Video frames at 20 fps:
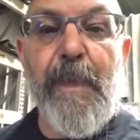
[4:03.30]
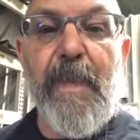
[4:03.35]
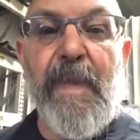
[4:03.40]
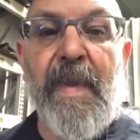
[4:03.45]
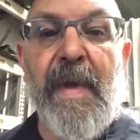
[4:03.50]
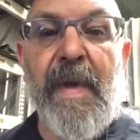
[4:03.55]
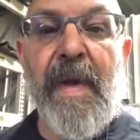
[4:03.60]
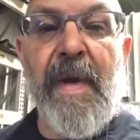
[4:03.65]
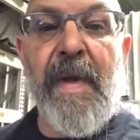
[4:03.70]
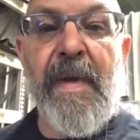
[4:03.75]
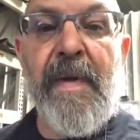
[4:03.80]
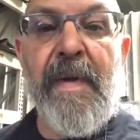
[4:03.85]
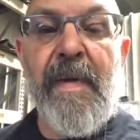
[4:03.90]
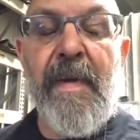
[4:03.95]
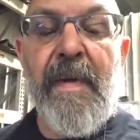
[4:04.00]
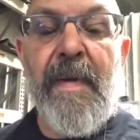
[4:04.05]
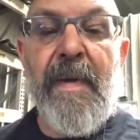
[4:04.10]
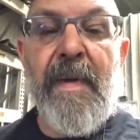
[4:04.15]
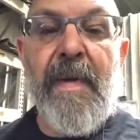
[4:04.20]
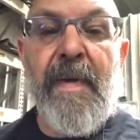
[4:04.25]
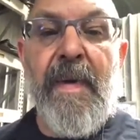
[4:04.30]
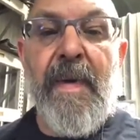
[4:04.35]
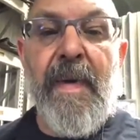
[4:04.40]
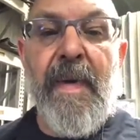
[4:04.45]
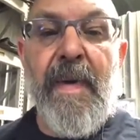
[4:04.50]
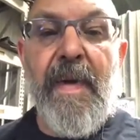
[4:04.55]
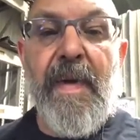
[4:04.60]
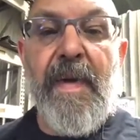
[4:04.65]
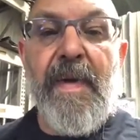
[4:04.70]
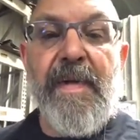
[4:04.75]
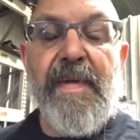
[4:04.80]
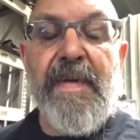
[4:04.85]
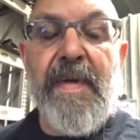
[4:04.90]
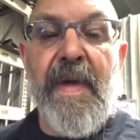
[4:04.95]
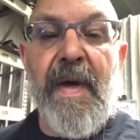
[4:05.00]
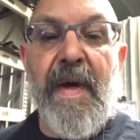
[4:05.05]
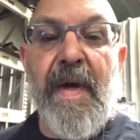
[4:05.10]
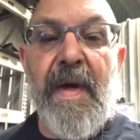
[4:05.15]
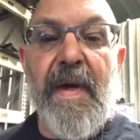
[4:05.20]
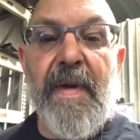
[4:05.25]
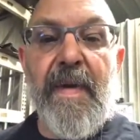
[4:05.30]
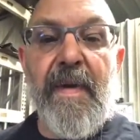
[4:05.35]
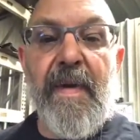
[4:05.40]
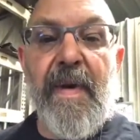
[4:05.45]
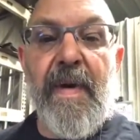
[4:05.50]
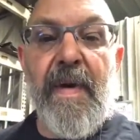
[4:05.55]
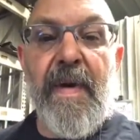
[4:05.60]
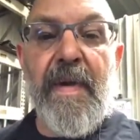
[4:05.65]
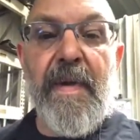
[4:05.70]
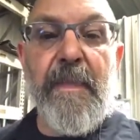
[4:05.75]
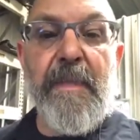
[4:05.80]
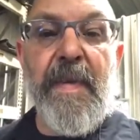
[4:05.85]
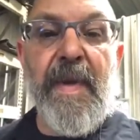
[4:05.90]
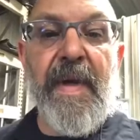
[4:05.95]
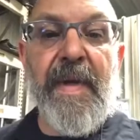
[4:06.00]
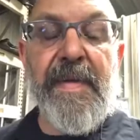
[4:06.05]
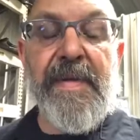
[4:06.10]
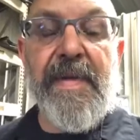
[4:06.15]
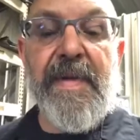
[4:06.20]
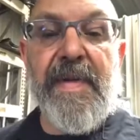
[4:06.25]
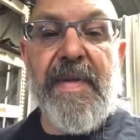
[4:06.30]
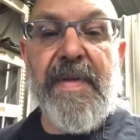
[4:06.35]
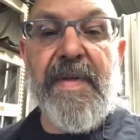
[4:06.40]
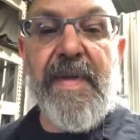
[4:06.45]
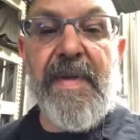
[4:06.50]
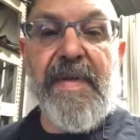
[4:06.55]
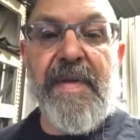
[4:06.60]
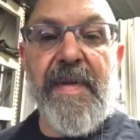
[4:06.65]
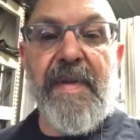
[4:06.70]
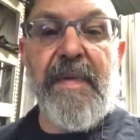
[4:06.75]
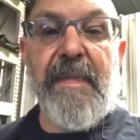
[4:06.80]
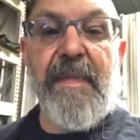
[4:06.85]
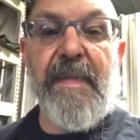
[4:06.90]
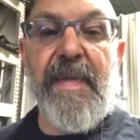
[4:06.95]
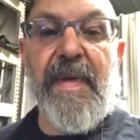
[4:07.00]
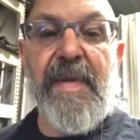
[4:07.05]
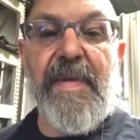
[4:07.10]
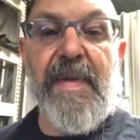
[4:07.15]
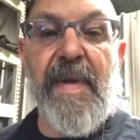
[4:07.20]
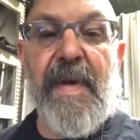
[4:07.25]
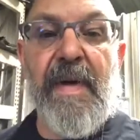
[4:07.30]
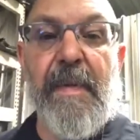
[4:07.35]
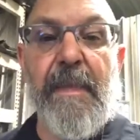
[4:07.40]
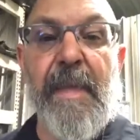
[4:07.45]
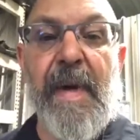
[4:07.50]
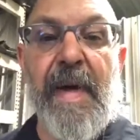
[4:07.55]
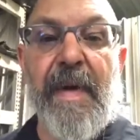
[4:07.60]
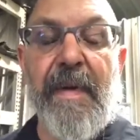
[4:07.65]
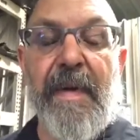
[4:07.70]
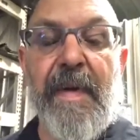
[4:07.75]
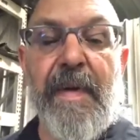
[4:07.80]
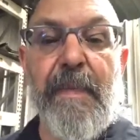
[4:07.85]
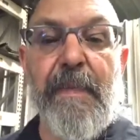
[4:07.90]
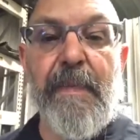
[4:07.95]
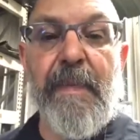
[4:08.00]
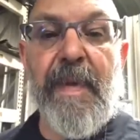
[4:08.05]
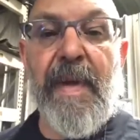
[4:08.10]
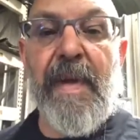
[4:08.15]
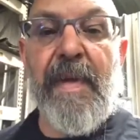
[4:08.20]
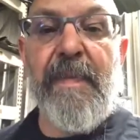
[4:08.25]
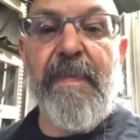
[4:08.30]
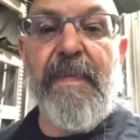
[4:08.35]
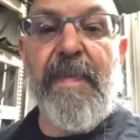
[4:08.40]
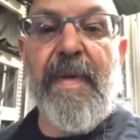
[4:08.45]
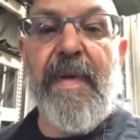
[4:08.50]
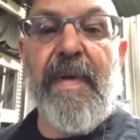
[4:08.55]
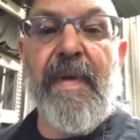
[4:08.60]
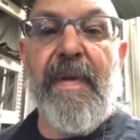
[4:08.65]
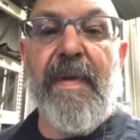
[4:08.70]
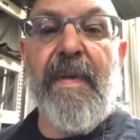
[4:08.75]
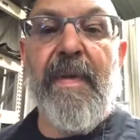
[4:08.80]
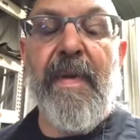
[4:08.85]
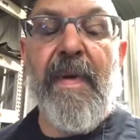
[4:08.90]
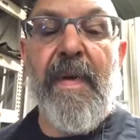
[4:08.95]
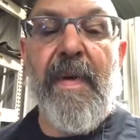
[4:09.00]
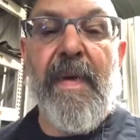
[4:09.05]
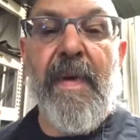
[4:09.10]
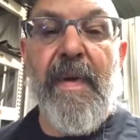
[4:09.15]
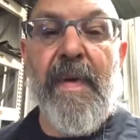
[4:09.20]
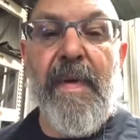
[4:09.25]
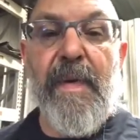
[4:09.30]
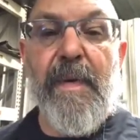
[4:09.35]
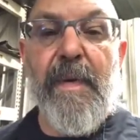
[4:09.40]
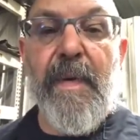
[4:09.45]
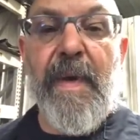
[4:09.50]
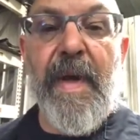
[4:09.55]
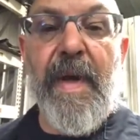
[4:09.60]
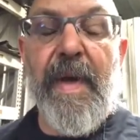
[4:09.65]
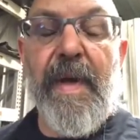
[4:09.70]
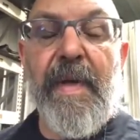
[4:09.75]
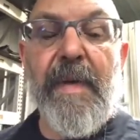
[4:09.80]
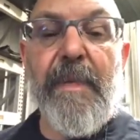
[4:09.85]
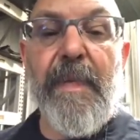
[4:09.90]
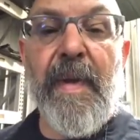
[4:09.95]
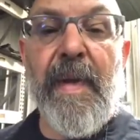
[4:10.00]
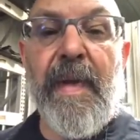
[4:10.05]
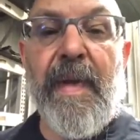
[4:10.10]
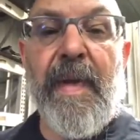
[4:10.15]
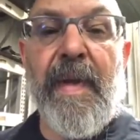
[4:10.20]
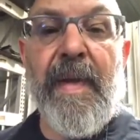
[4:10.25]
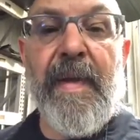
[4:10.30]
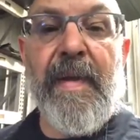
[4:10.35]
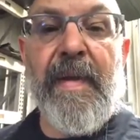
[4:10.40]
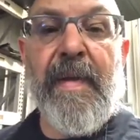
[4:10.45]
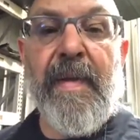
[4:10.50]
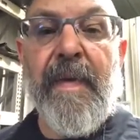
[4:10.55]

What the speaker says: there. He's got all the PSC system is all mounted and plumbed and ready to bleed.